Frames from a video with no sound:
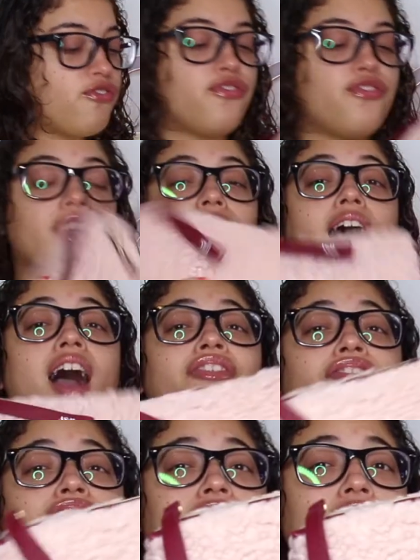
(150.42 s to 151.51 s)

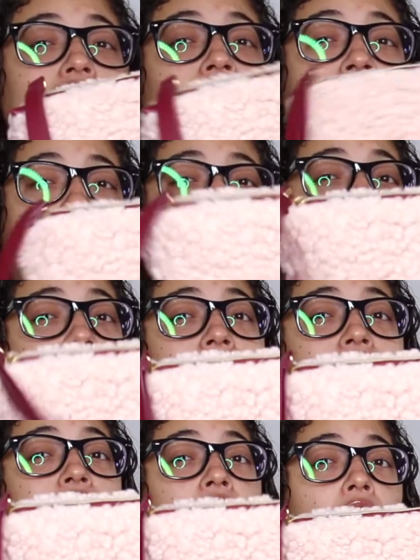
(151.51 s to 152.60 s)
fluffy
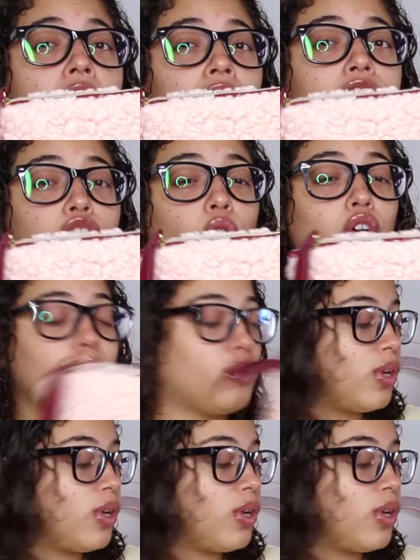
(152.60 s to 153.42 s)
and adorable.